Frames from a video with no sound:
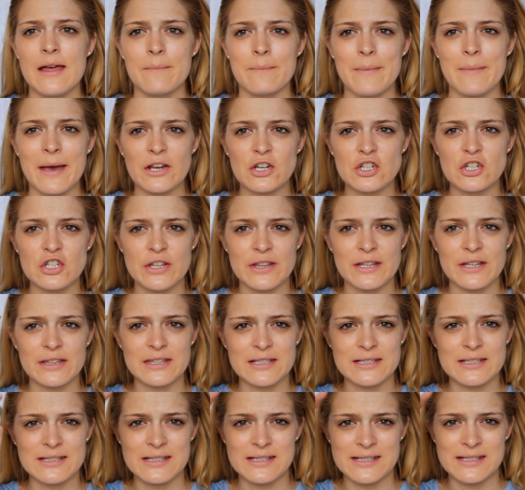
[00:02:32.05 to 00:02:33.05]
Make sure that
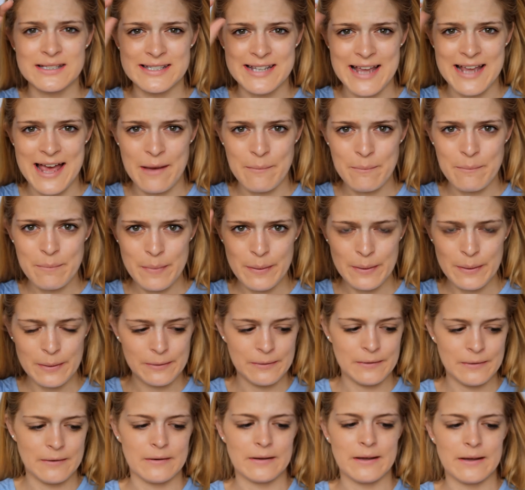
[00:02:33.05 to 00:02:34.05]
this is damp,
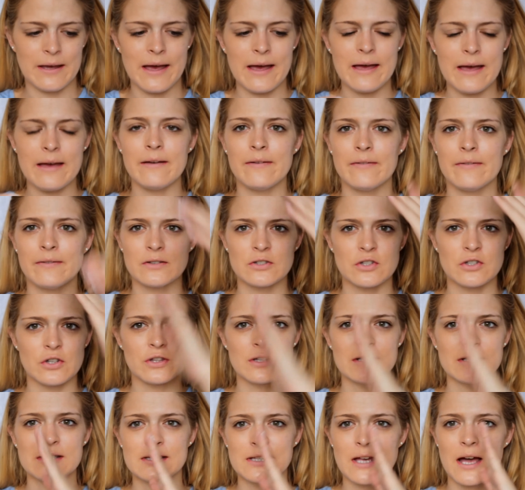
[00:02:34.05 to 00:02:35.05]
okay? So
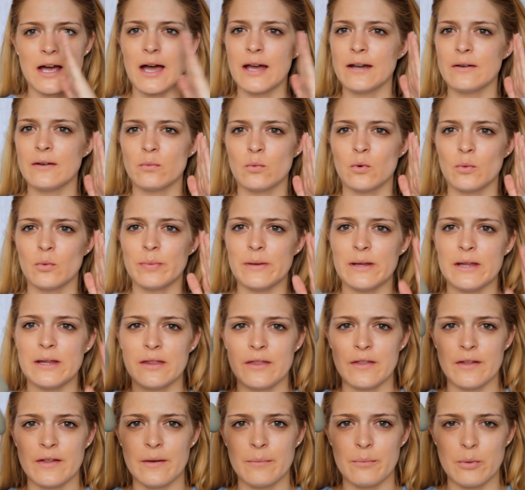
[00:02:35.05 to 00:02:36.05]
this side will
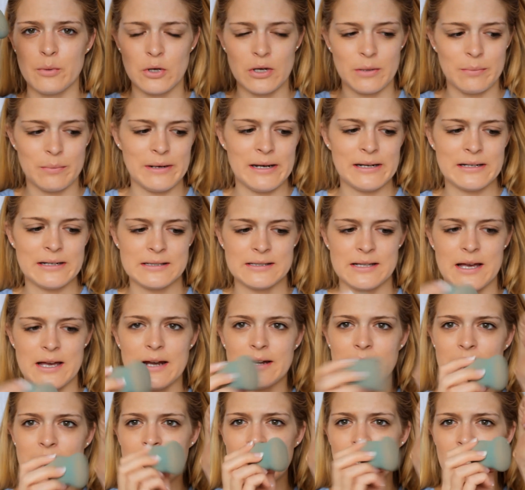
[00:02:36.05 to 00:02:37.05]
be the beauty blender
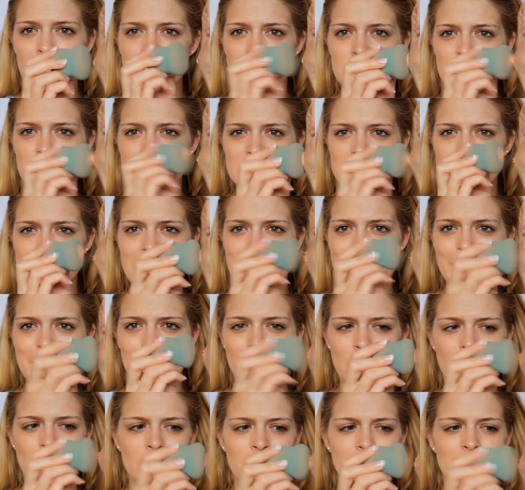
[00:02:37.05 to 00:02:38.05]
side. Just
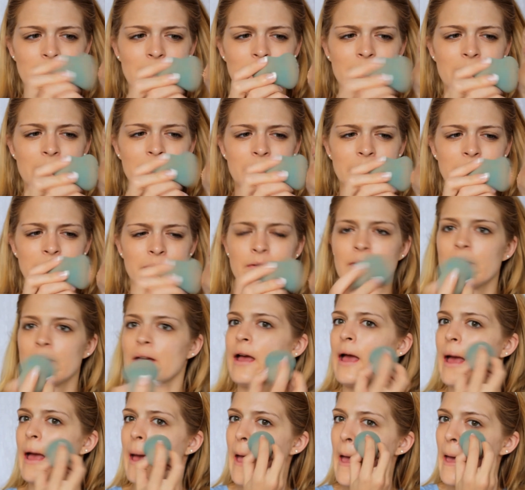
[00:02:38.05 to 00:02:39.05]
dab it on here
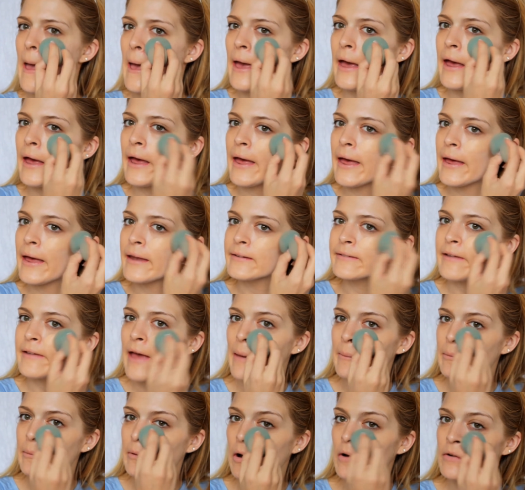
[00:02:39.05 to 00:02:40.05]
and
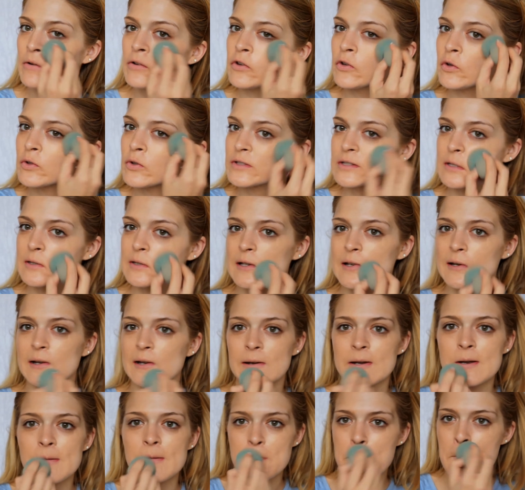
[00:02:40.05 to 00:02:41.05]
dab it onto your skin
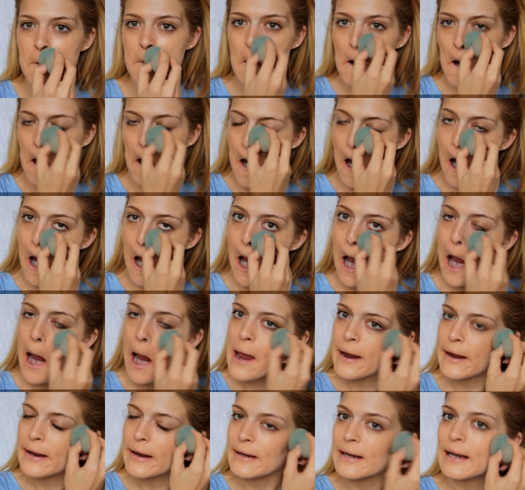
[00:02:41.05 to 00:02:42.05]

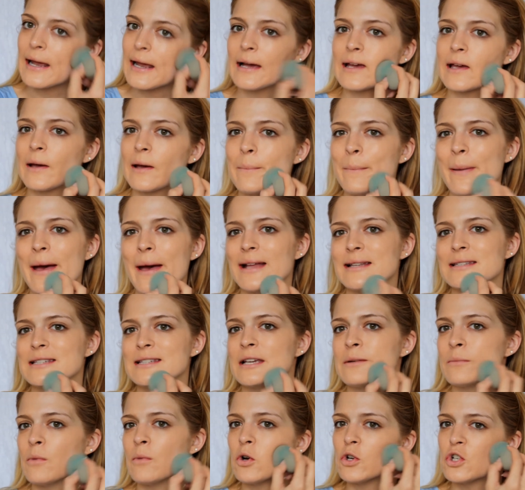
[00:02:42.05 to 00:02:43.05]
in like a
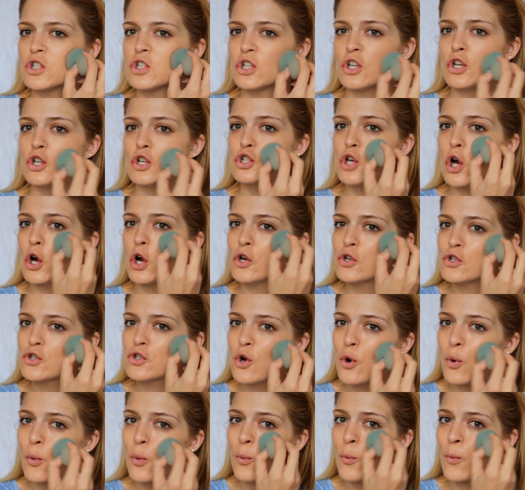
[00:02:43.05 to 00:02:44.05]
patting motion.
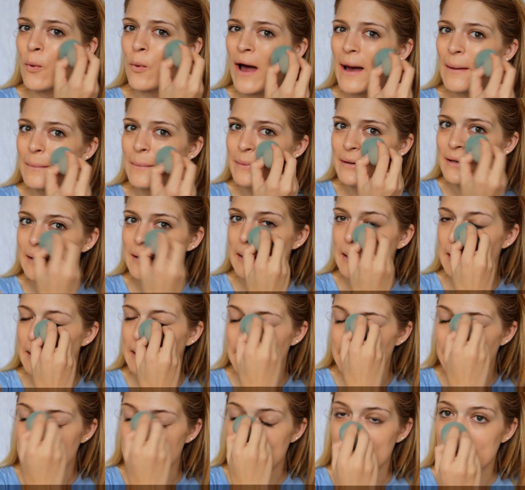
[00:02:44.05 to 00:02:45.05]
Don't rub it
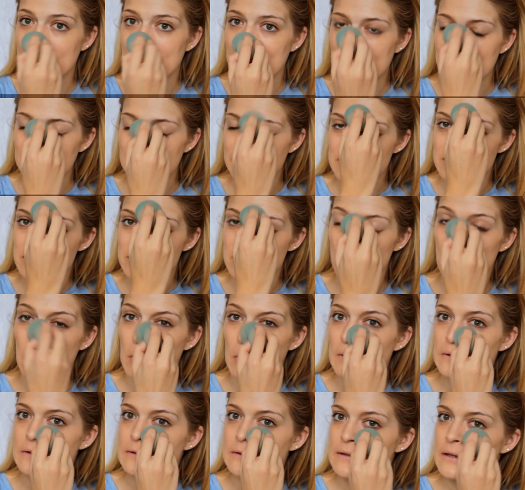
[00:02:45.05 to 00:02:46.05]
in. The
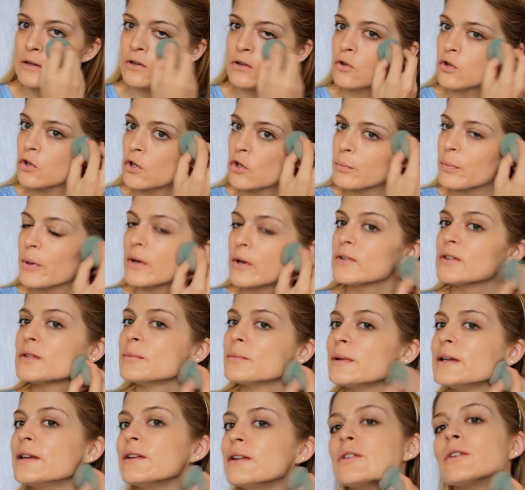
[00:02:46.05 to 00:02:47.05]
worst thing you could
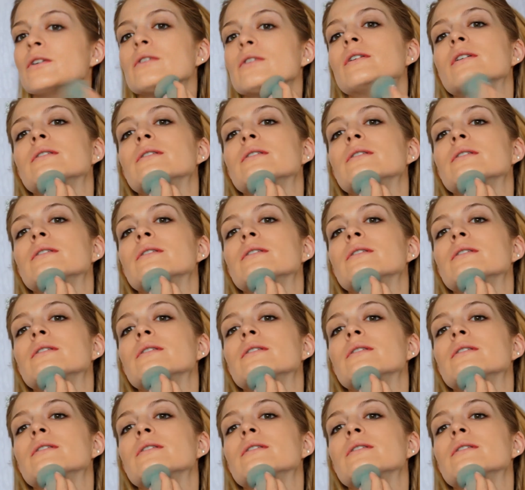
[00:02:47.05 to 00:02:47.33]
possibly do.